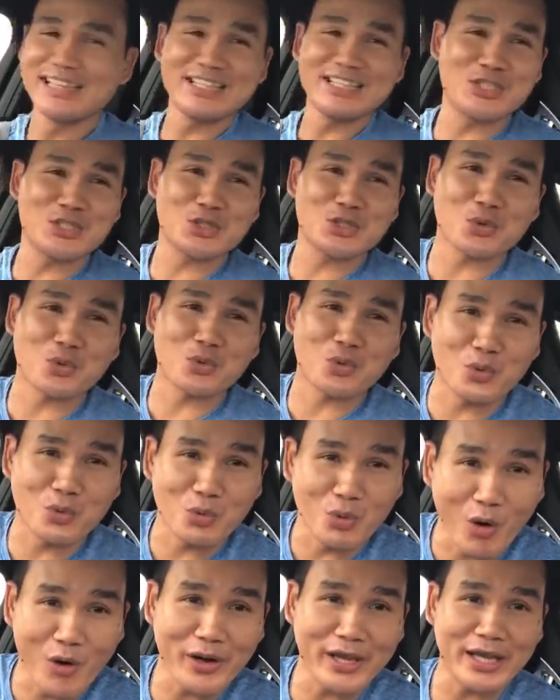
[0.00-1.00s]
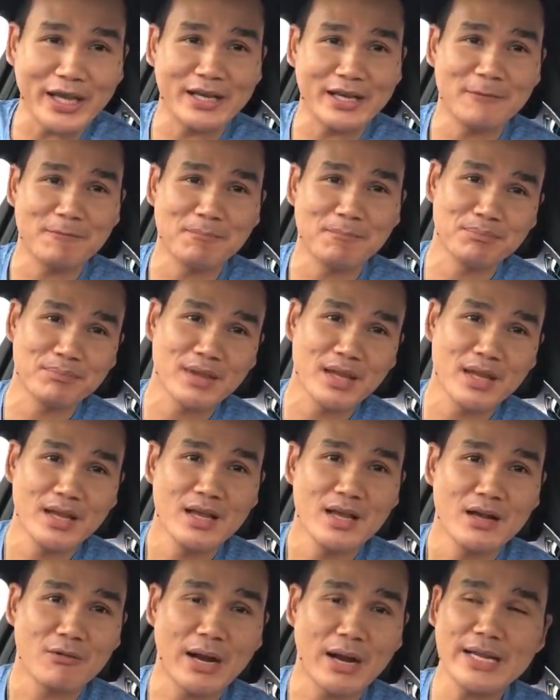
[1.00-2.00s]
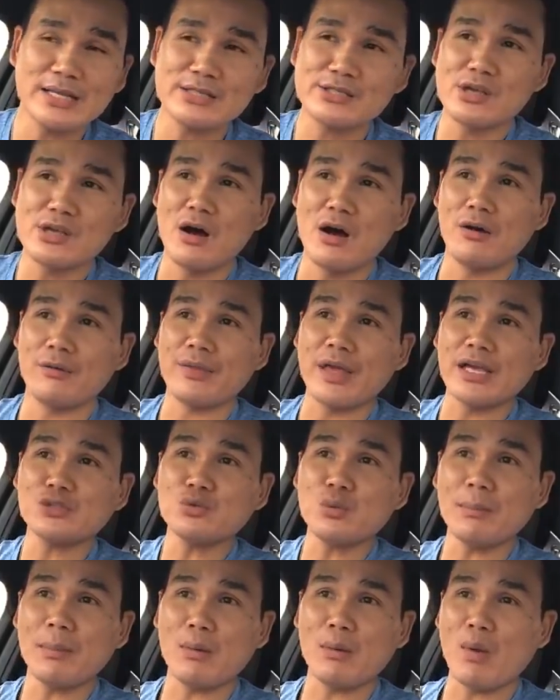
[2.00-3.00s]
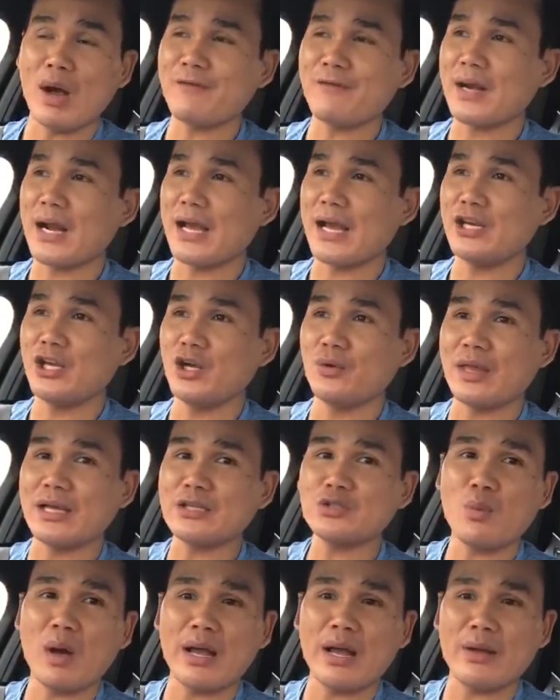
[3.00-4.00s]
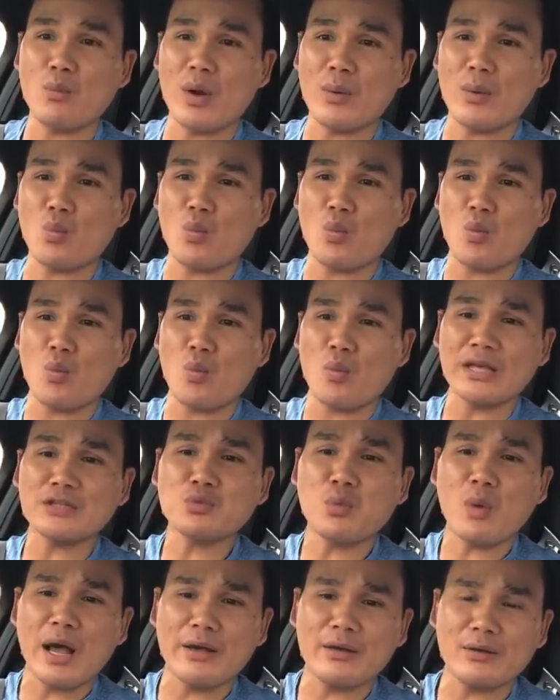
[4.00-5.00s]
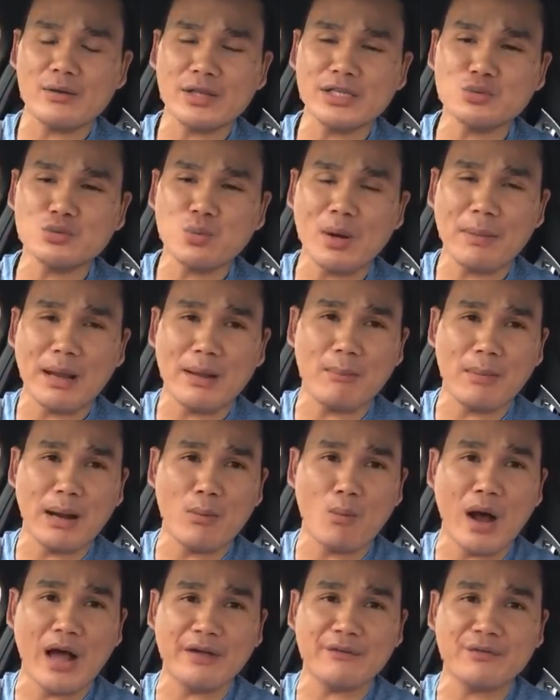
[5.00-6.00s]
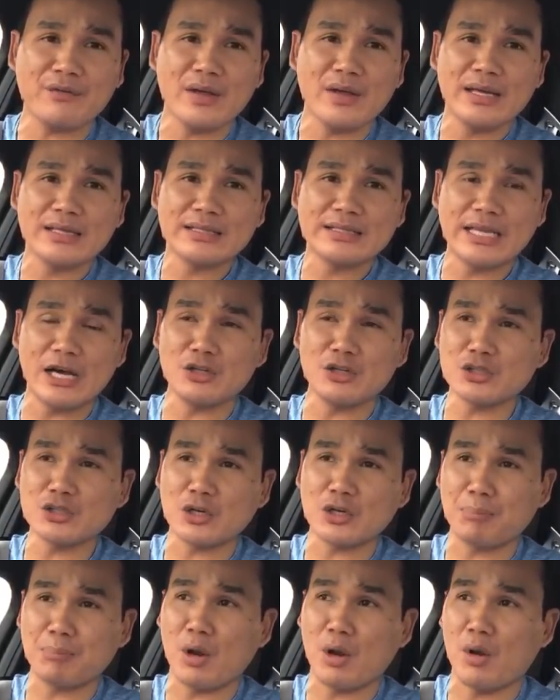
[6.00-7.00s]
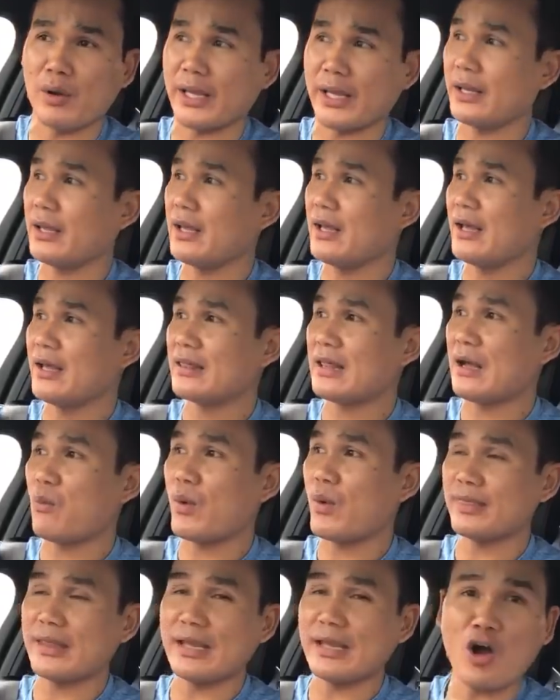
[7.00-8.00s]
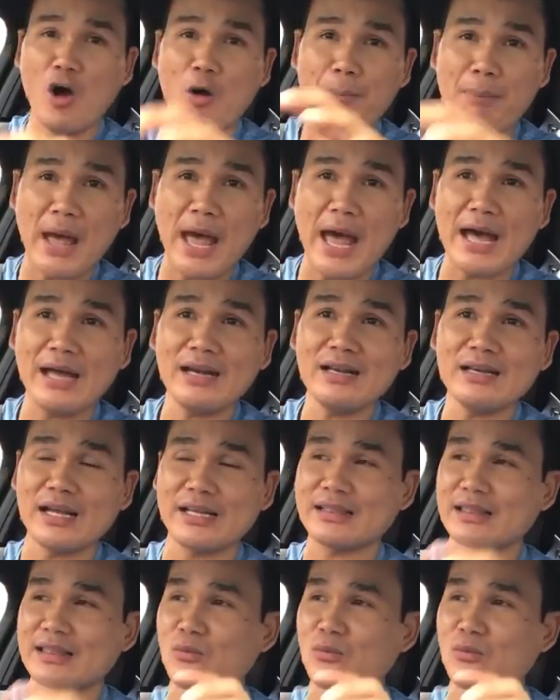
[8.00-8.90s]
destroy it, right? So that's what my wife and I do. This is what my wife tells her employee, that when they go bad,